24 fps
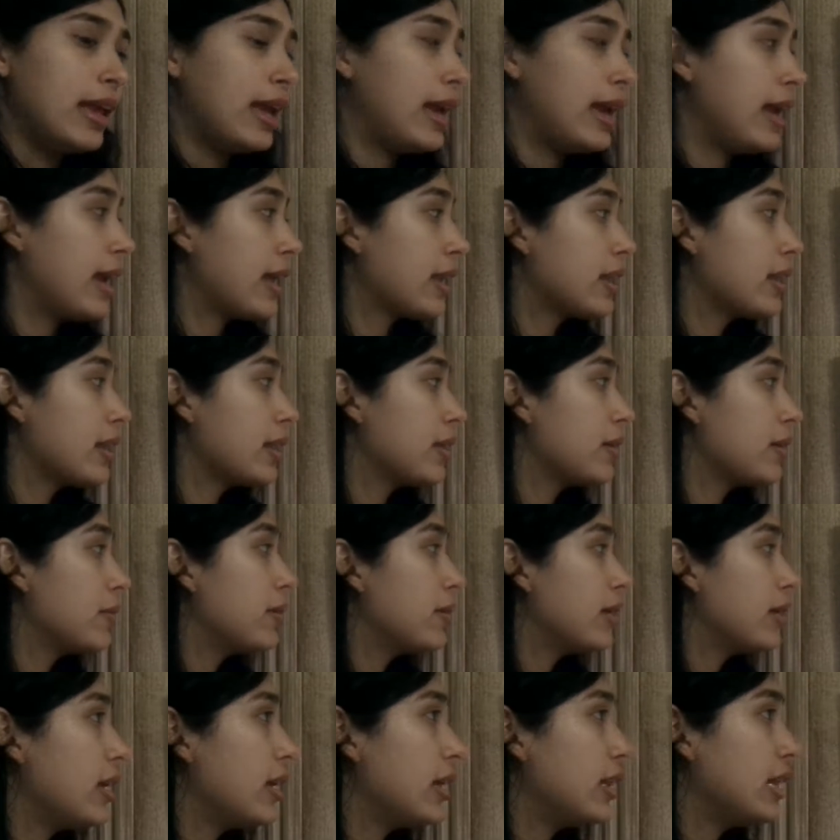And
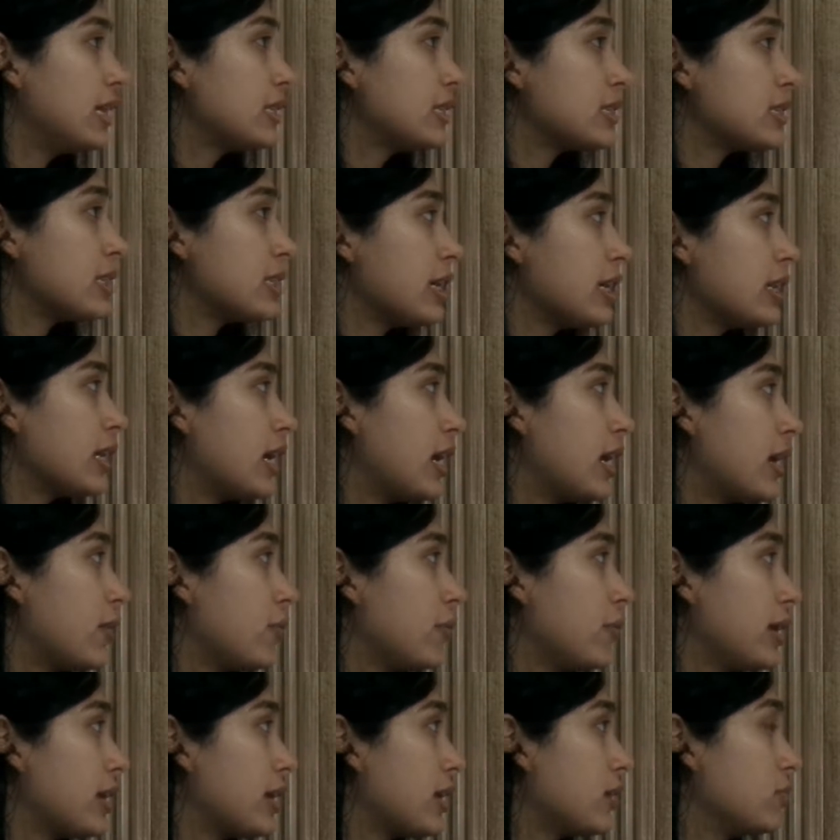let's say that
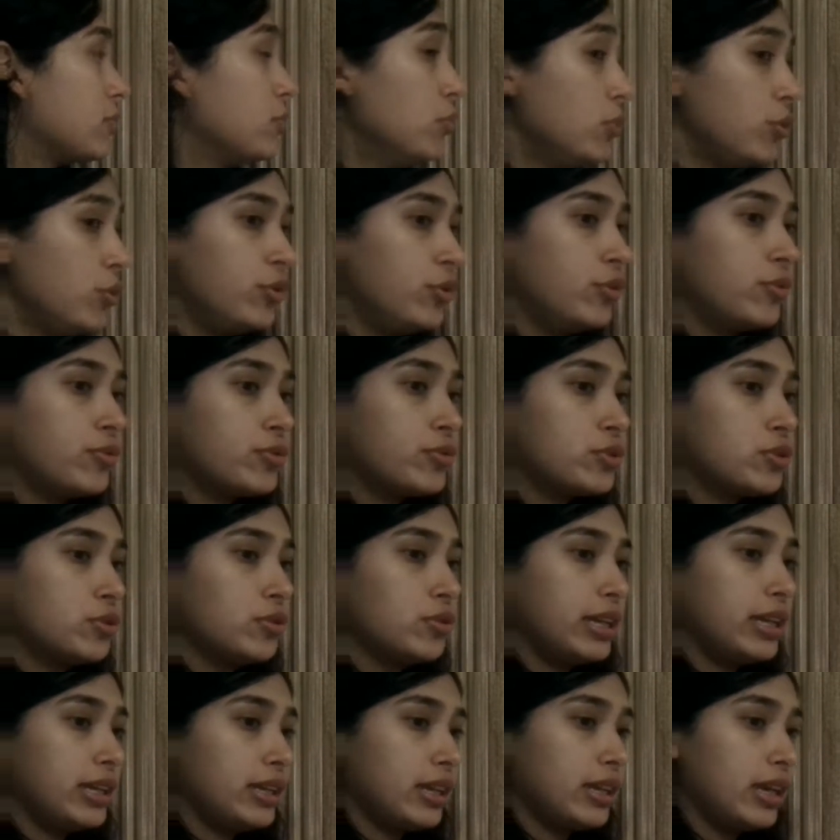we can move to
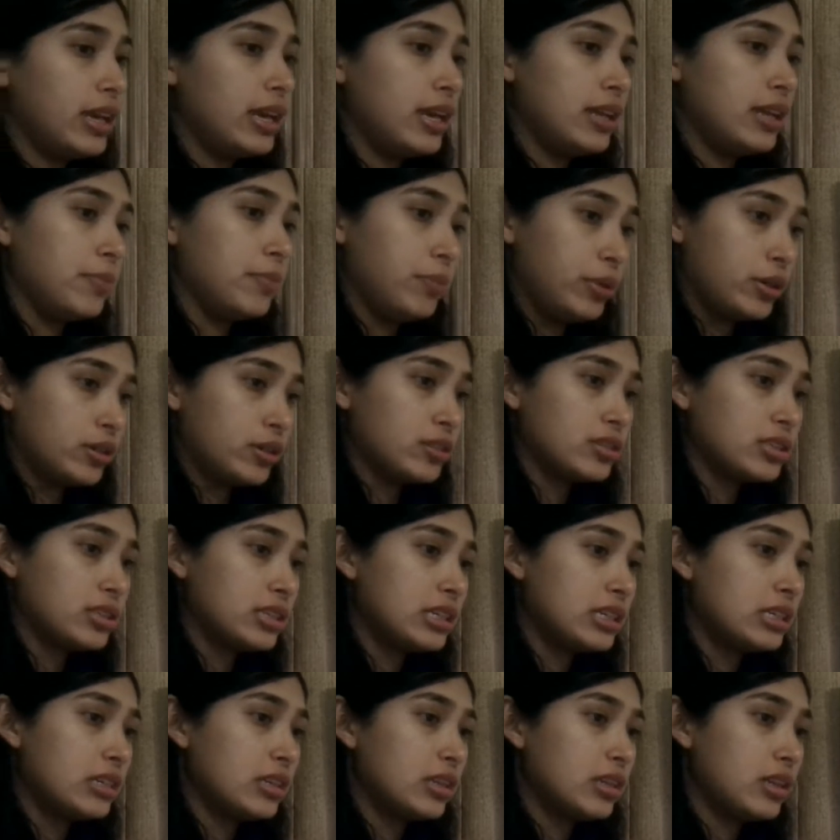like in
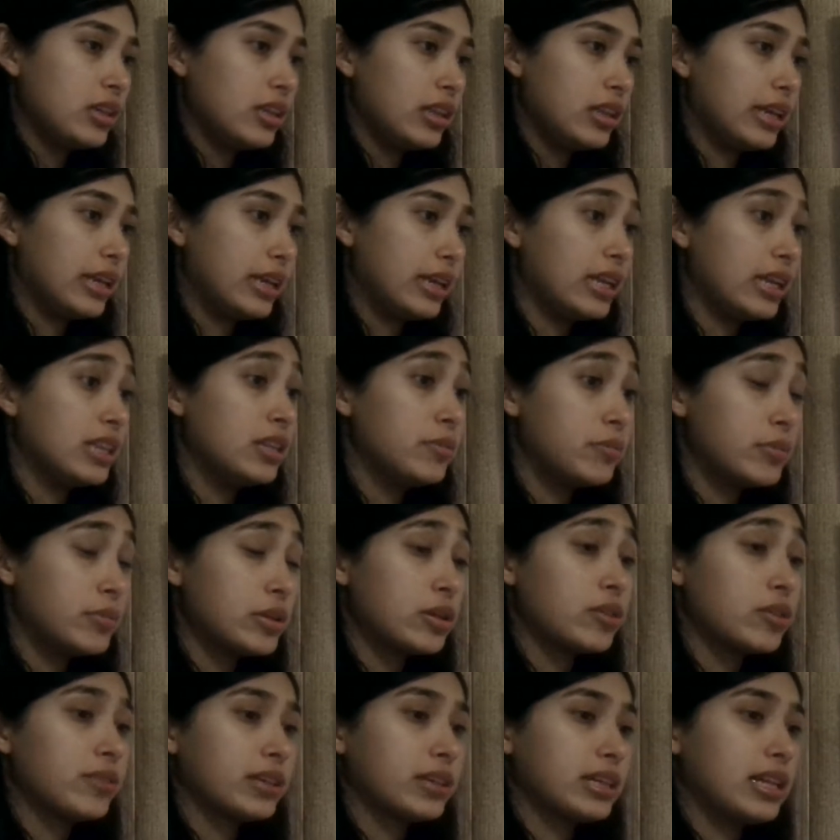person, like in the
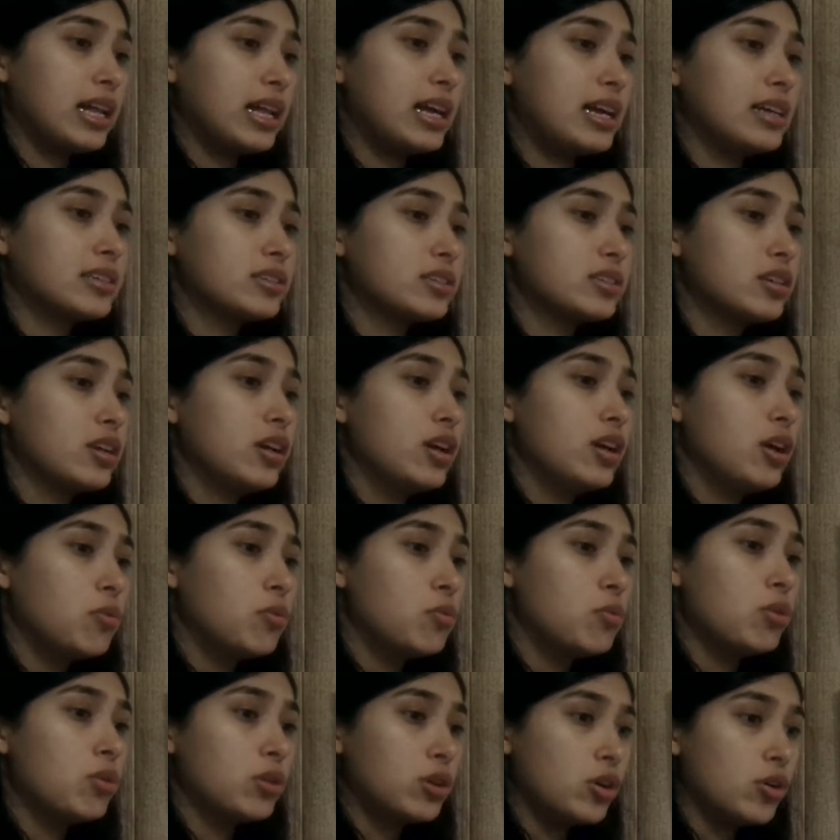middle of the class.
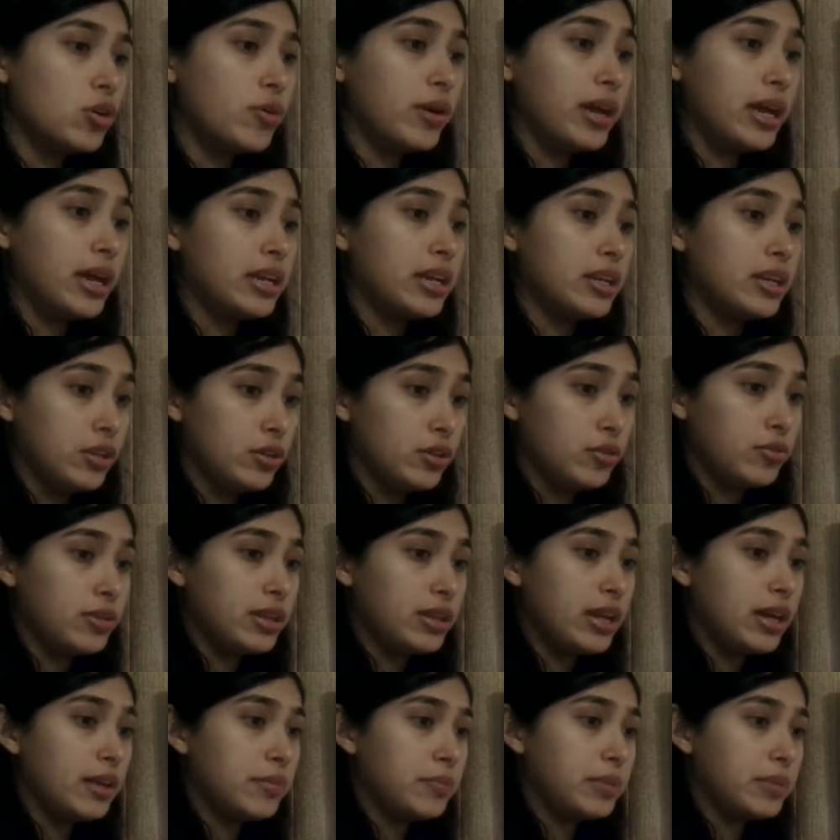We'll go ahead and do
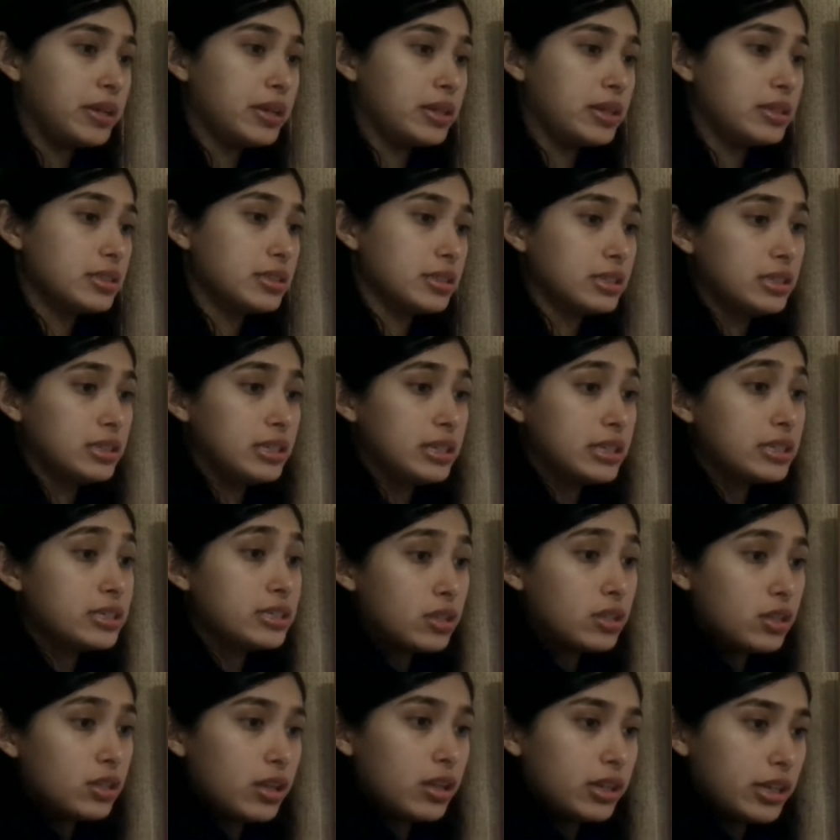that, because it is
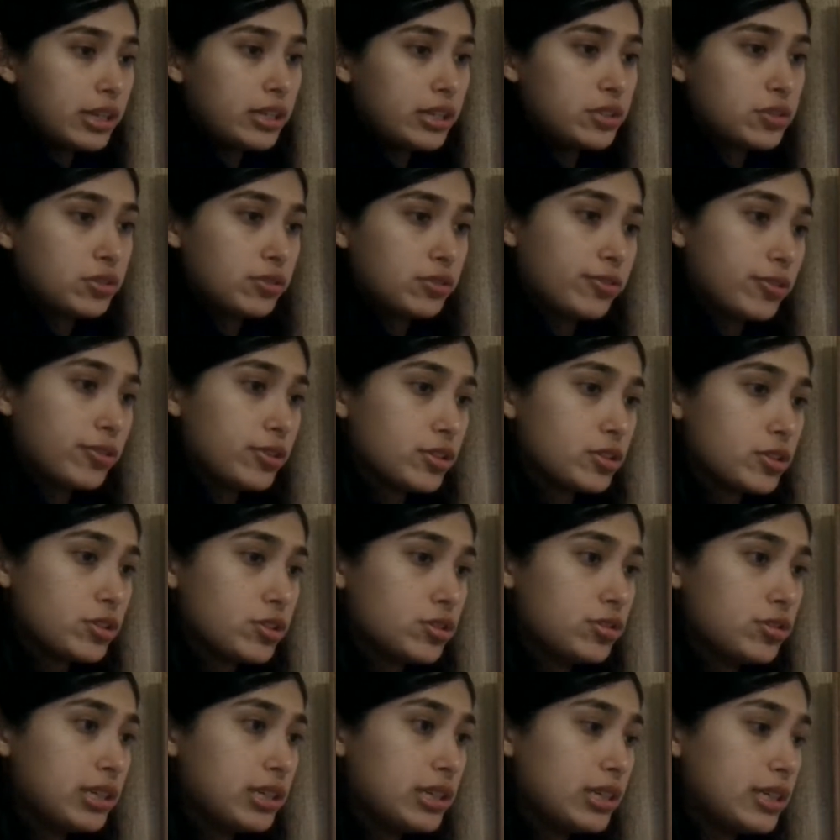a lot easier for the
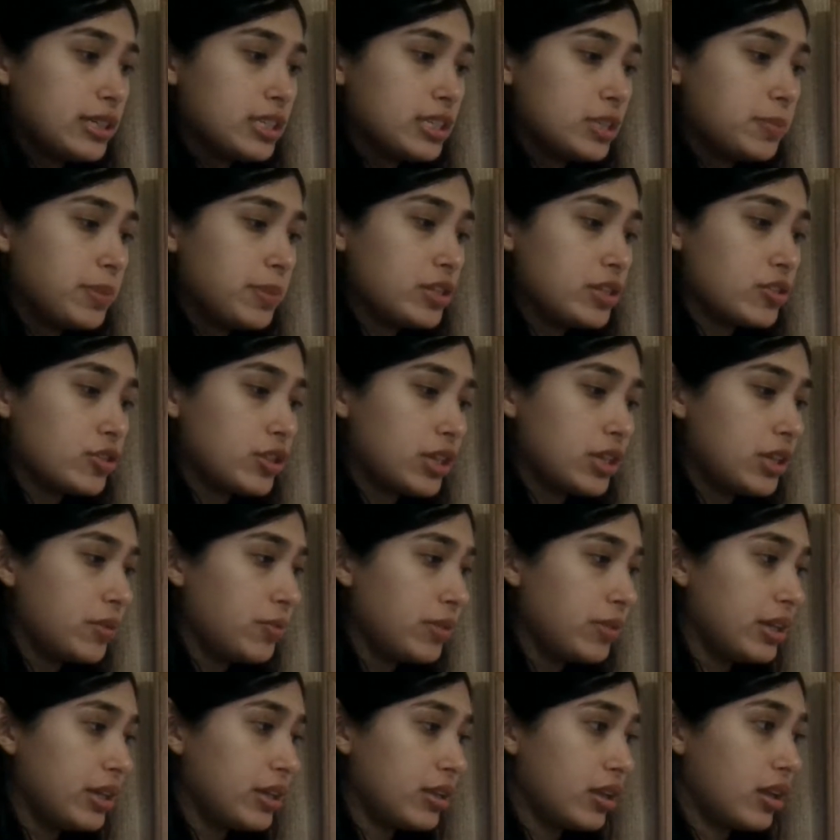student, especially
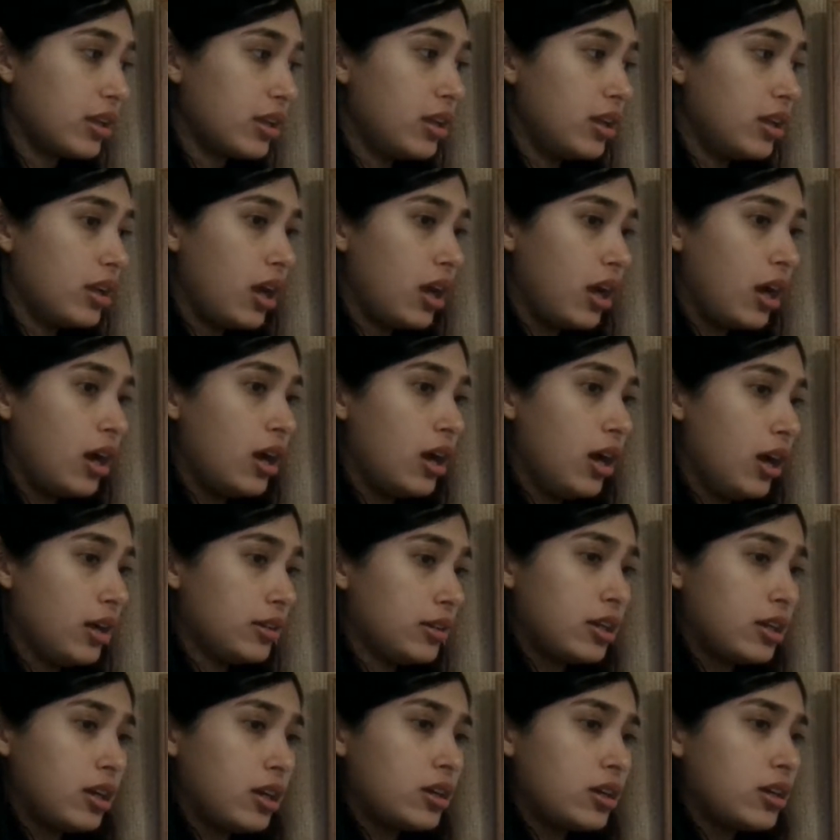with
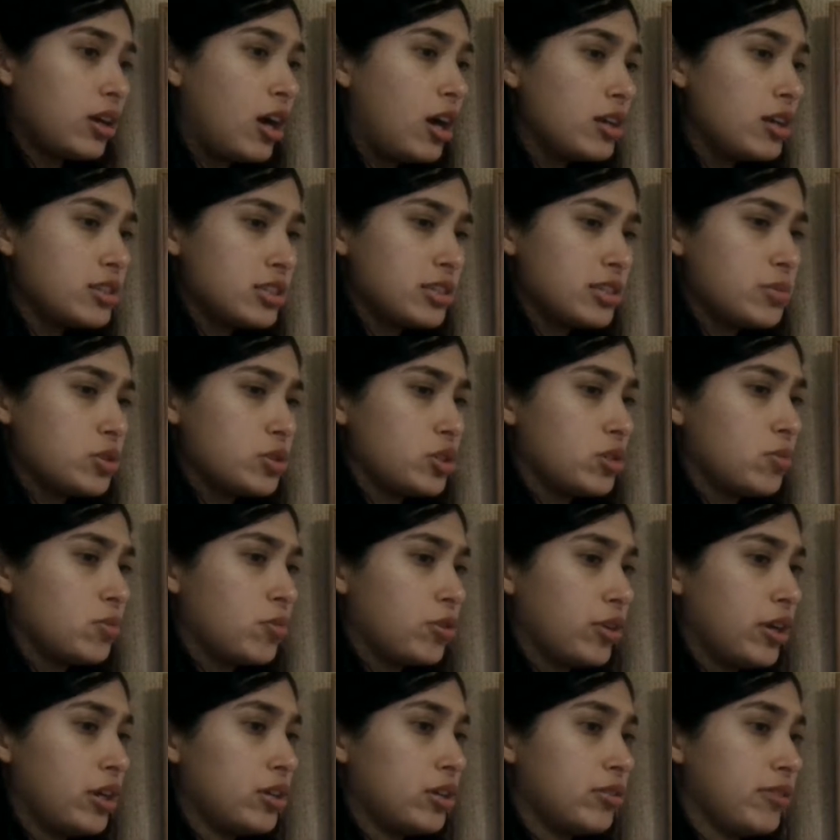concepts that are
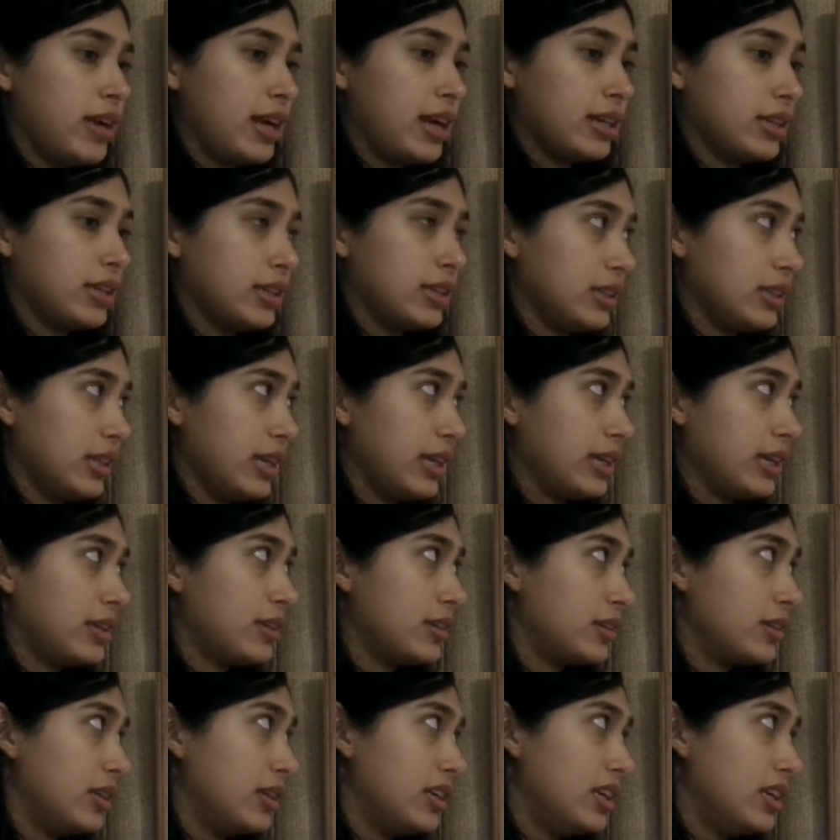more interactive, like